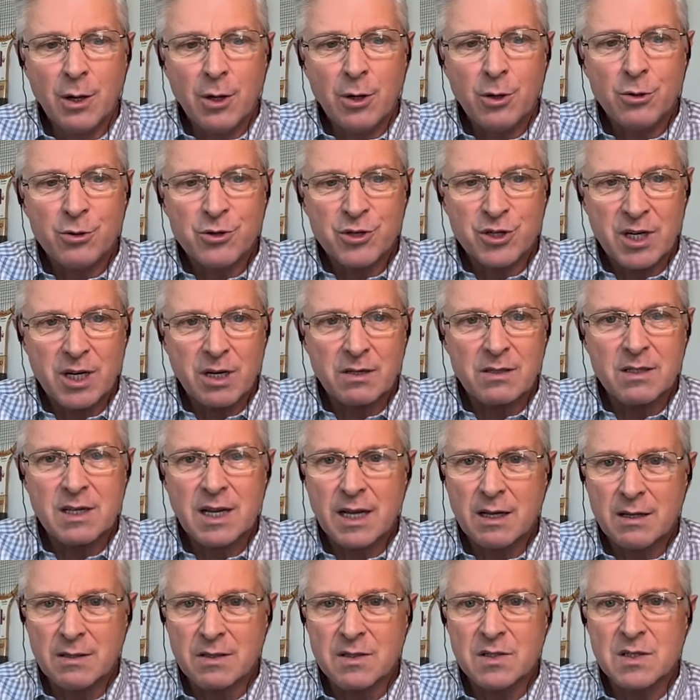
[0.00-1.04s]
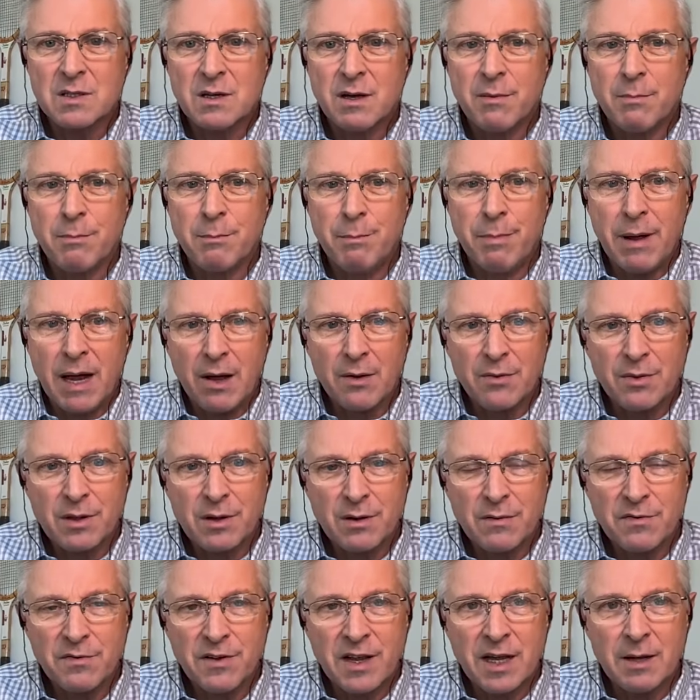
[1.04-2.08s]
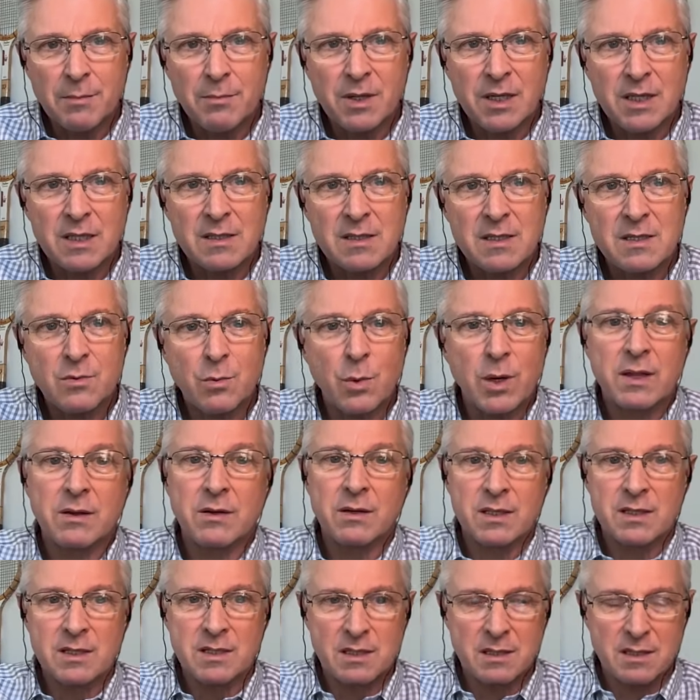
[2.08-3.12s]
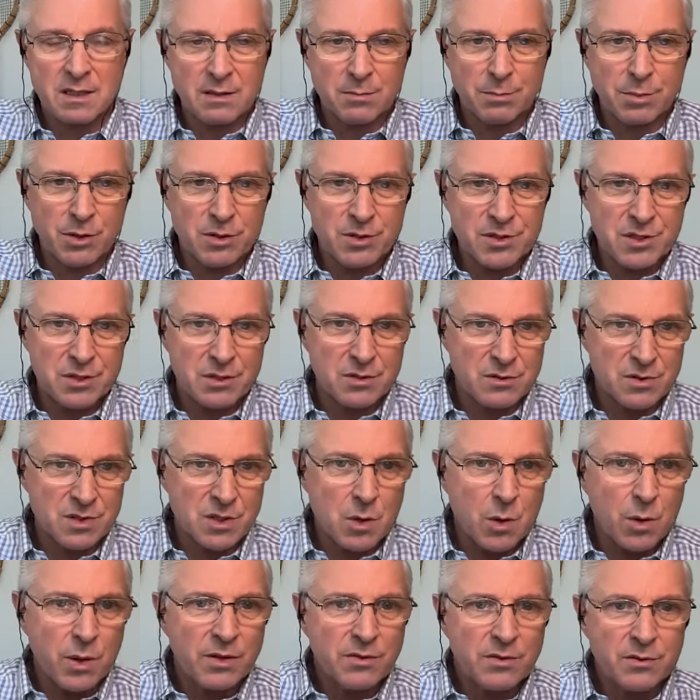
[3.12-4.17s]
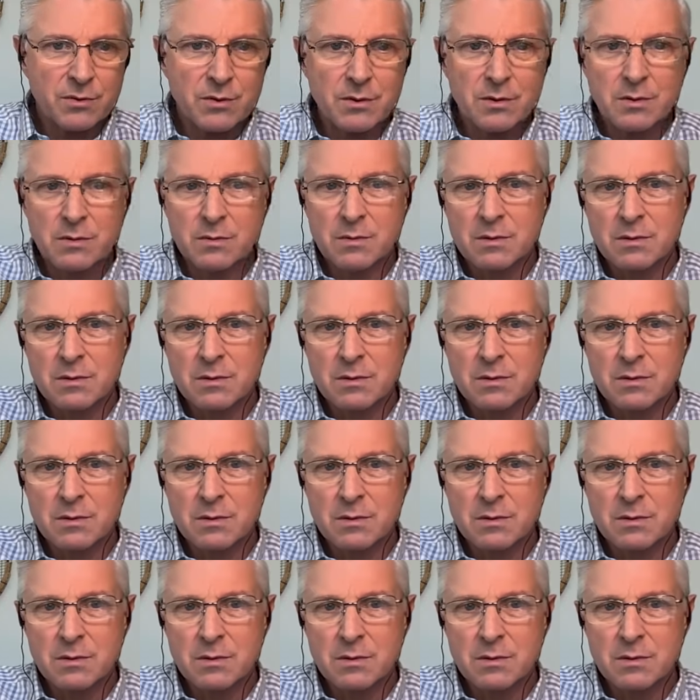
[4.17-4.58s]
who share tales about their families, whether it's the person who's going through